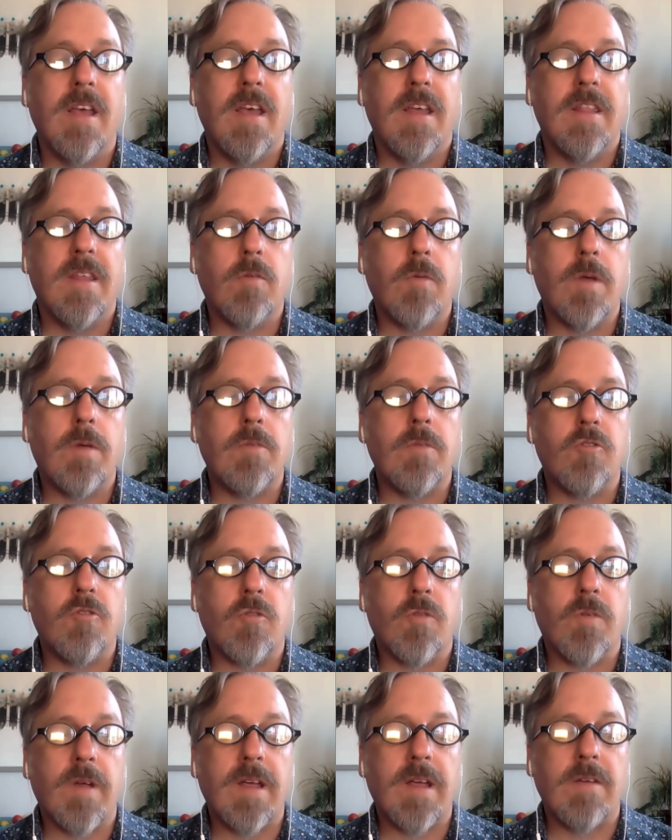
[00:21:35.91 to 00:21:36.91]
That
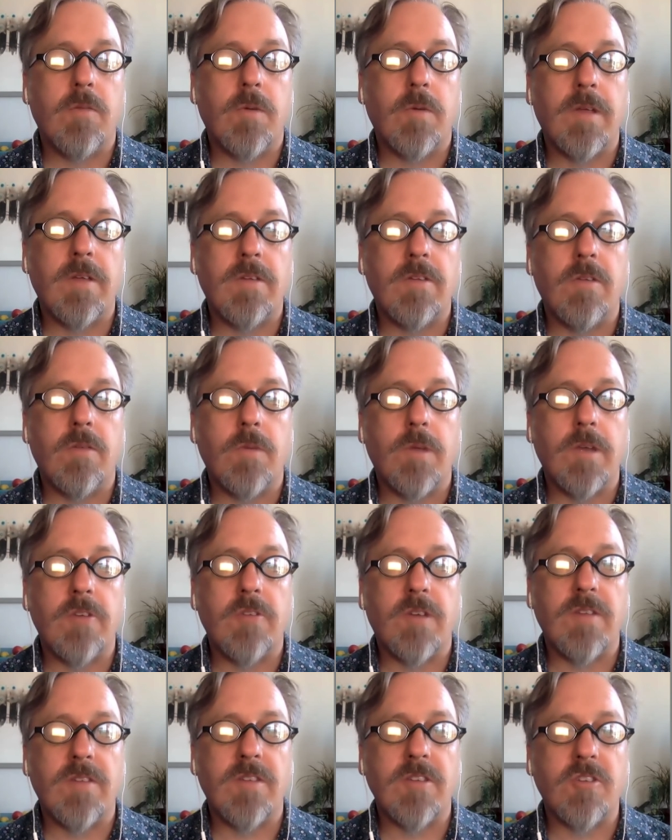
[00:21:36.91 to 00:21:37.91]
we
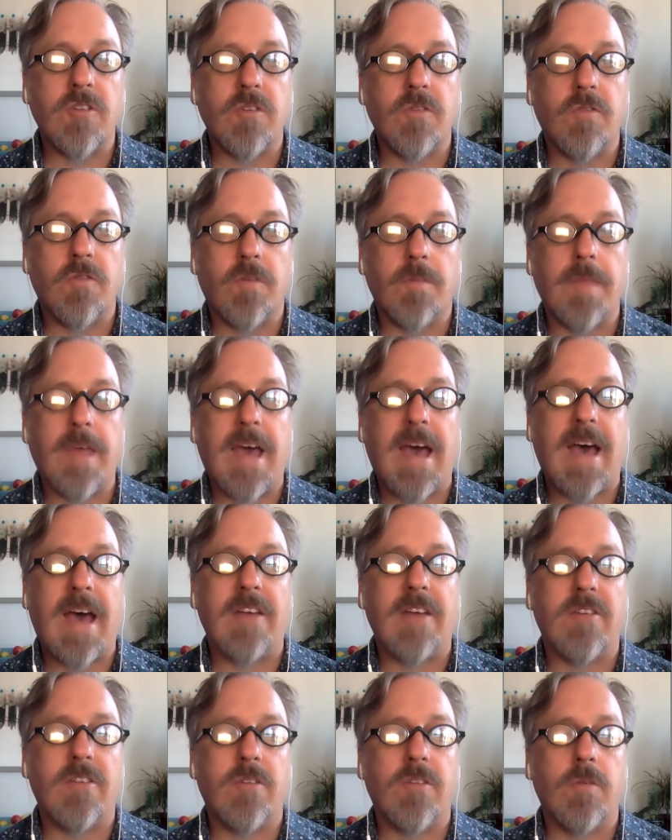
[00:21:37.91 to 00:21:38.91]
transition from
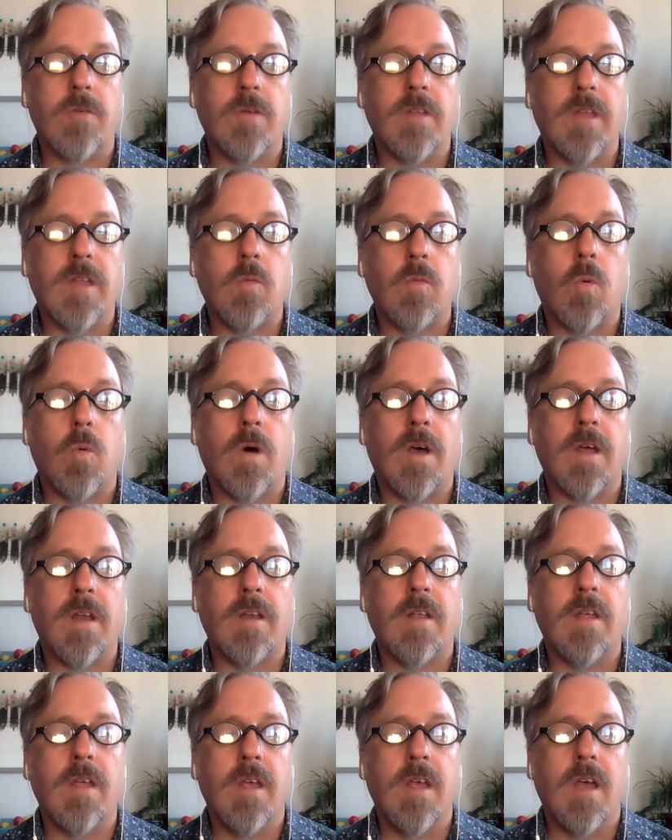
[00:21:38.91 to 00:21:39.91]
that to really
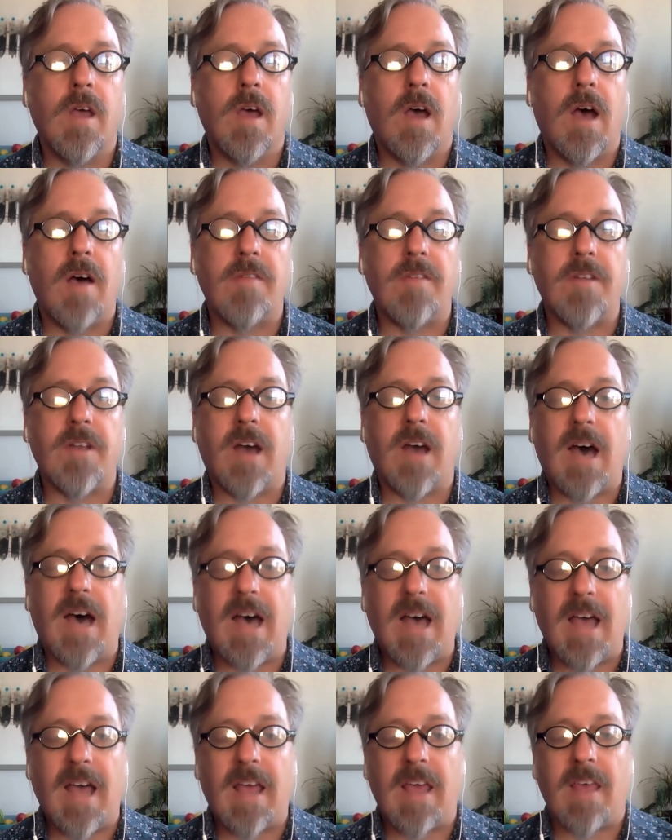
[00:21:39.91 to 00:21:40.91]
one of an
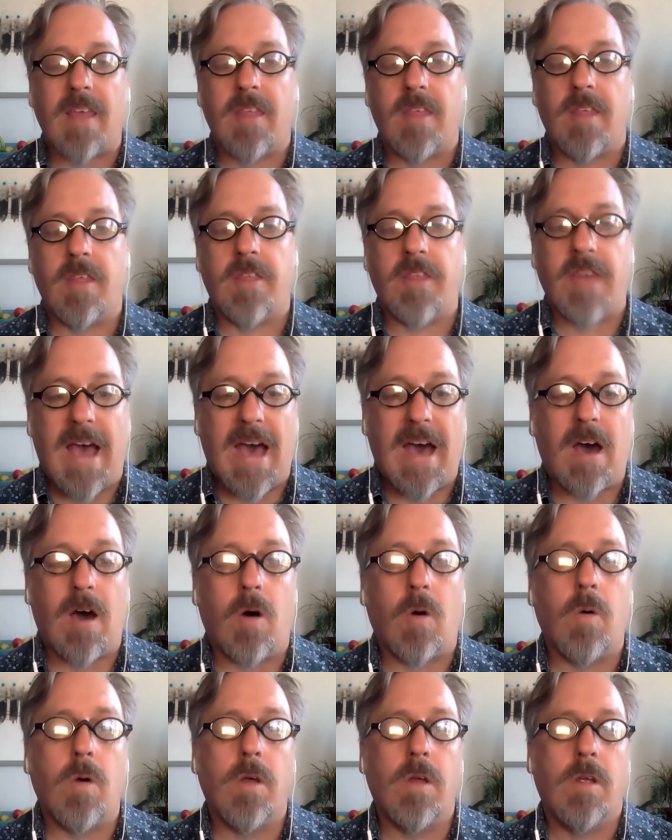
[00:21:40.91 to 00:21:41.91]

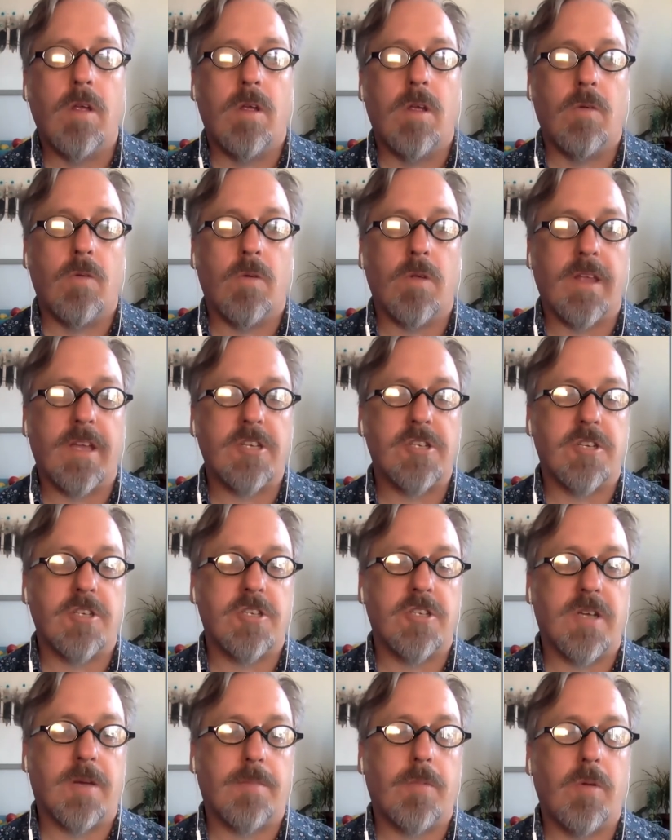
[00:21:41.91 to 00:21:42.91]
I-thou
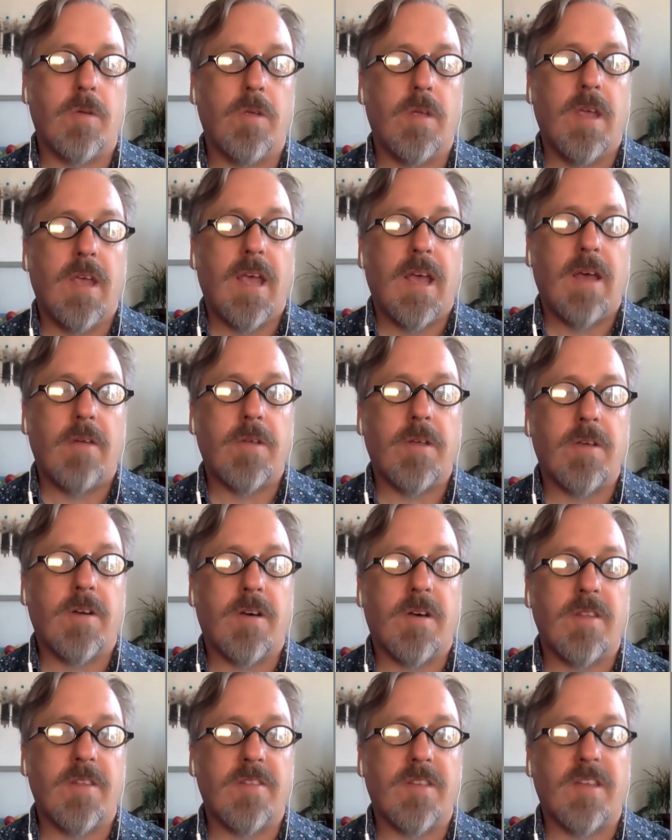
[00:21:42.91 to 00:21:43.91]
relationship, and we
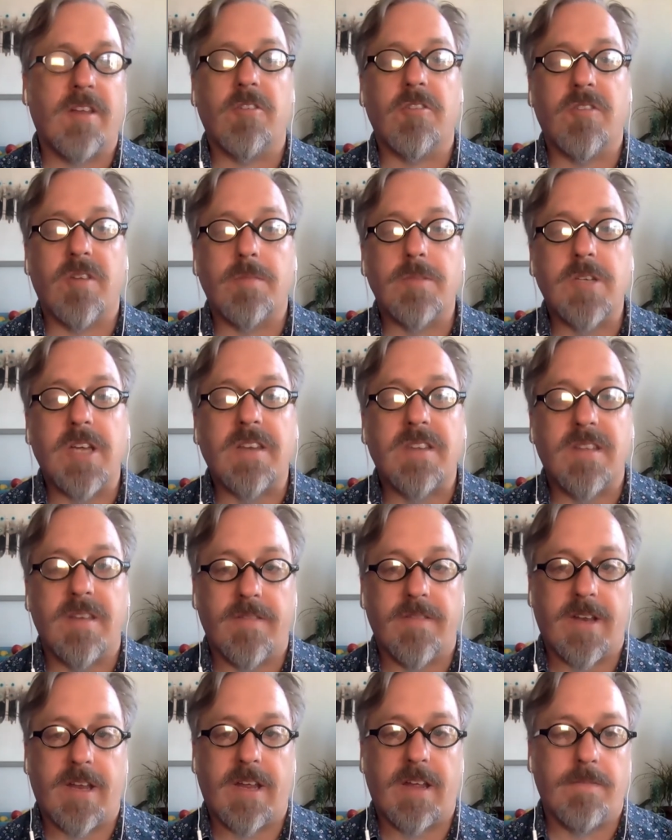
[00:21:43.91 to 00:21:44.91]
call this
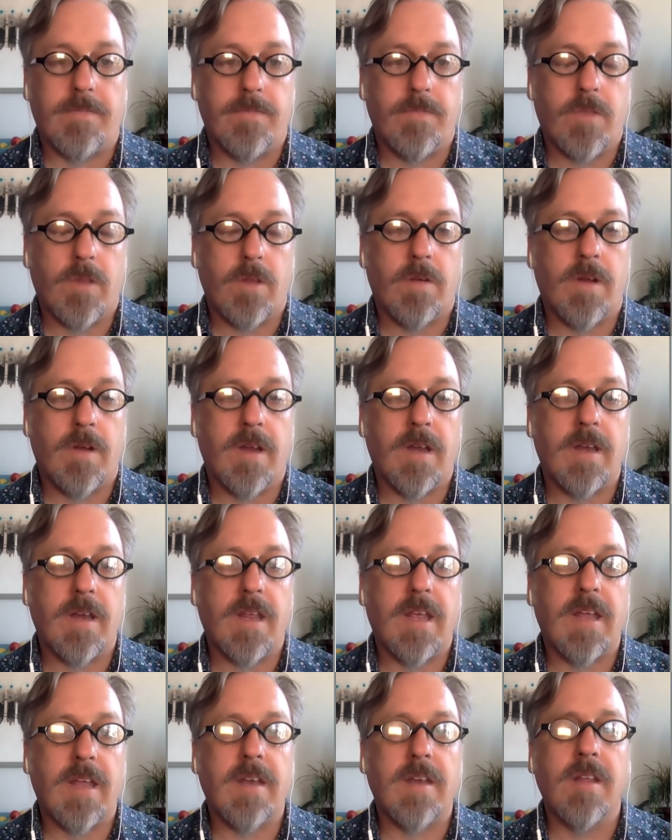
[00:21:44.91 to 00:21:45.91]
intersubjectivity. Right.
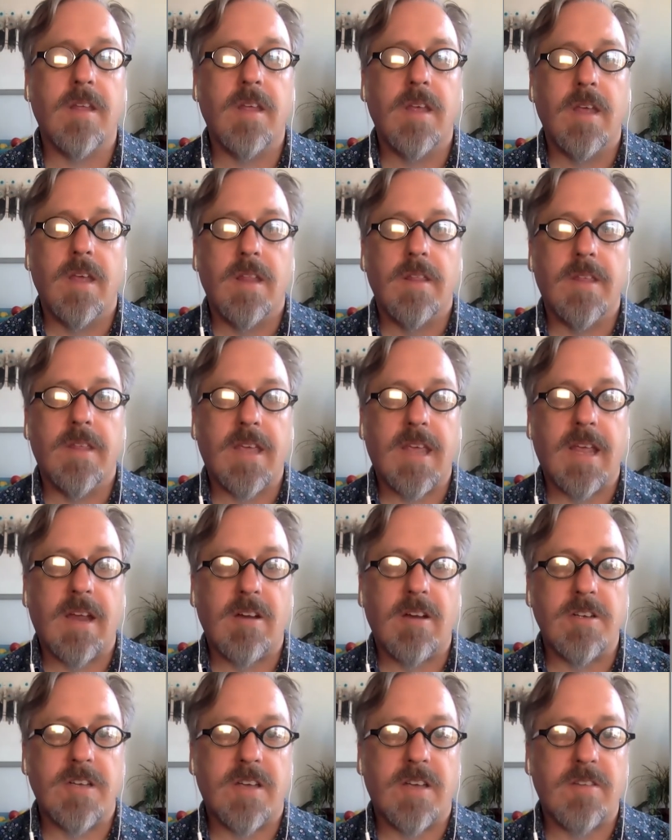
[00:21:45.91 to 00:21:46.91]
In the
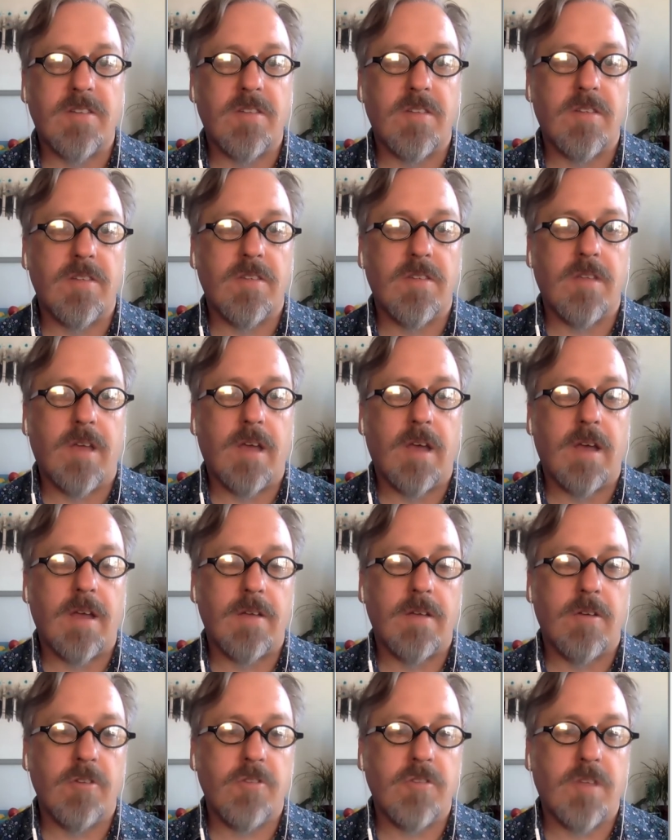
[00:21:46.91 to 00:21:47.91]
Caritas
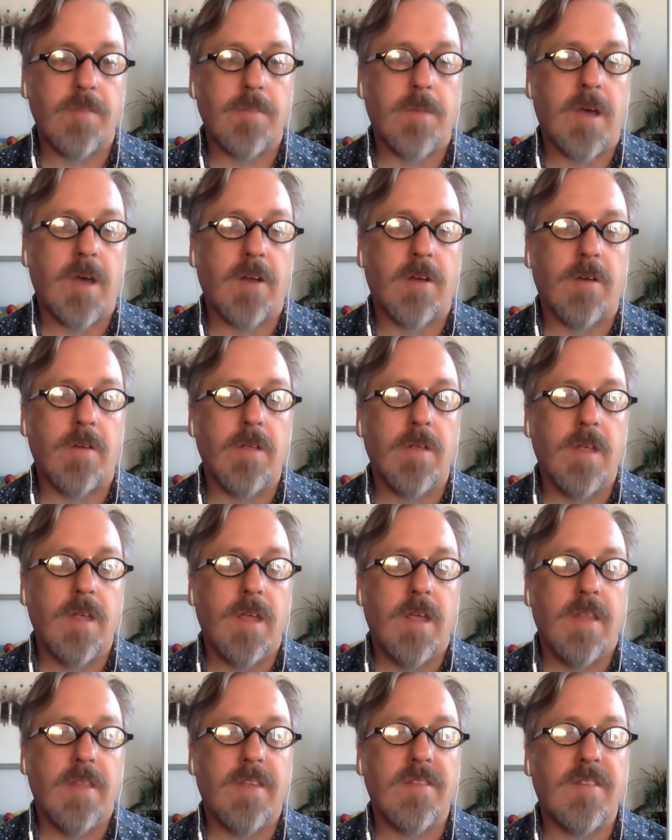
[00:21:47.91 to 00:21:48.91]
nursing model,
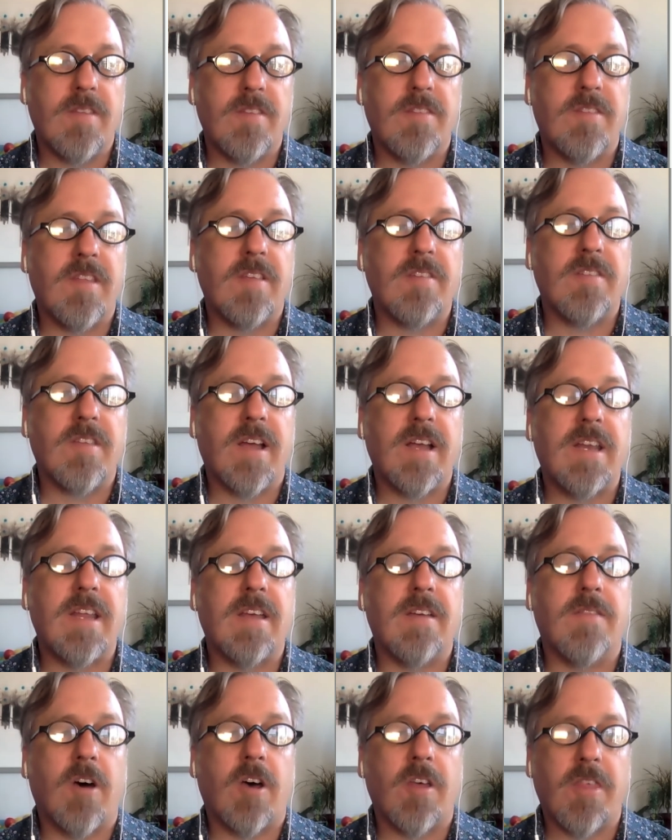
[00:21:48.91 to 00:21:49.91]
this is this idea
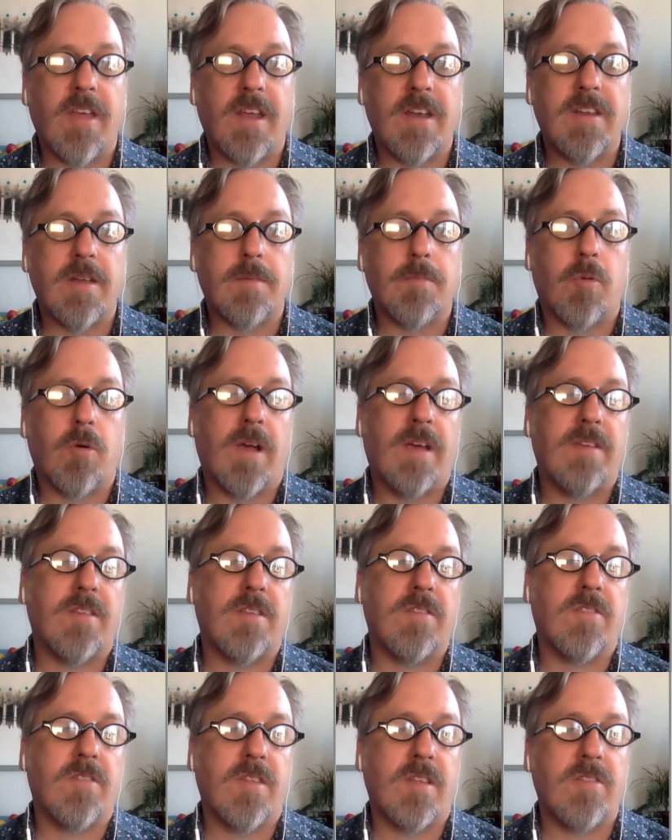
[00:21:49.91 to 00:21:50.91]
of authentic
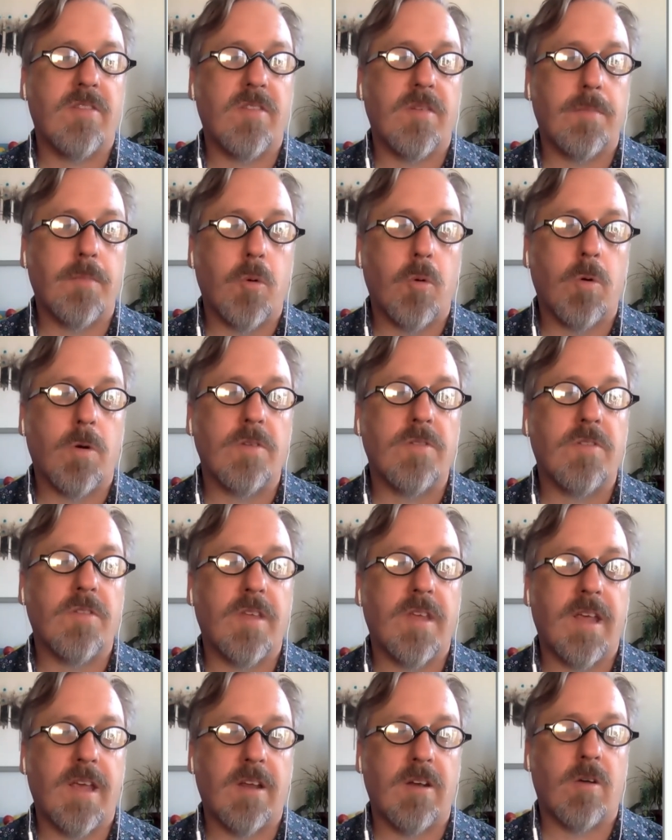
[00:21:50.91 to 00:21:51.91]
presence that supports
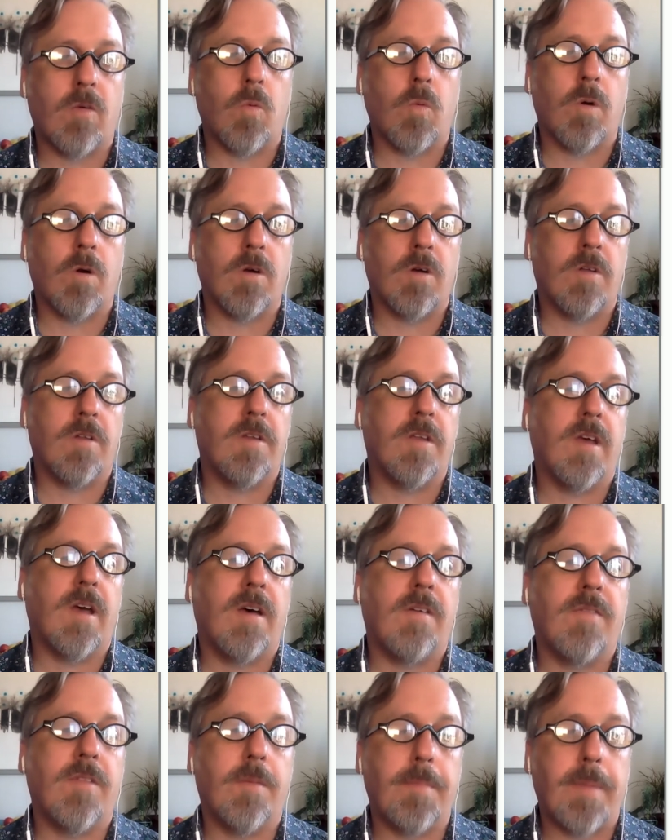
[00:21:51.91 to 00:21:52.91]
the inner world
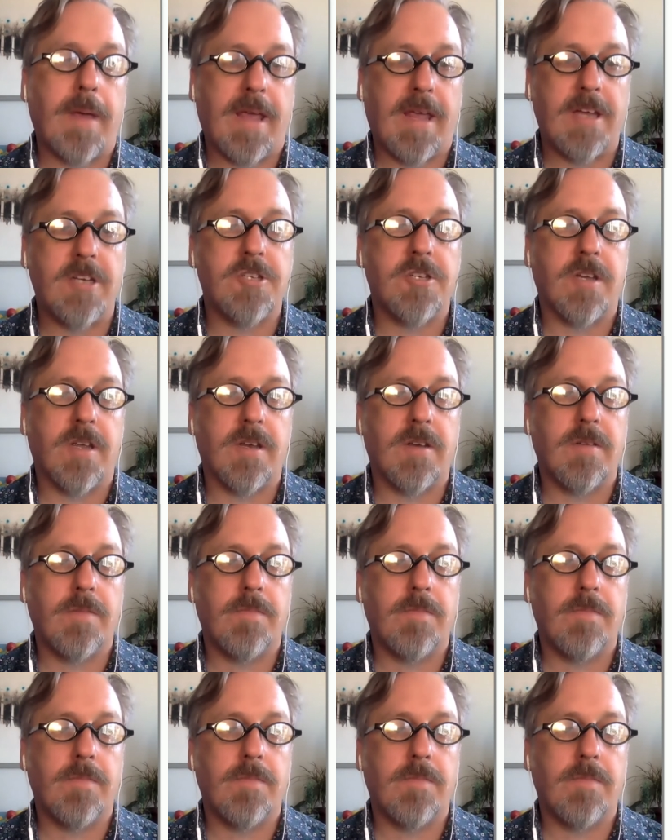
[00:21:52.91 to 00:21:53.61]
of the patient.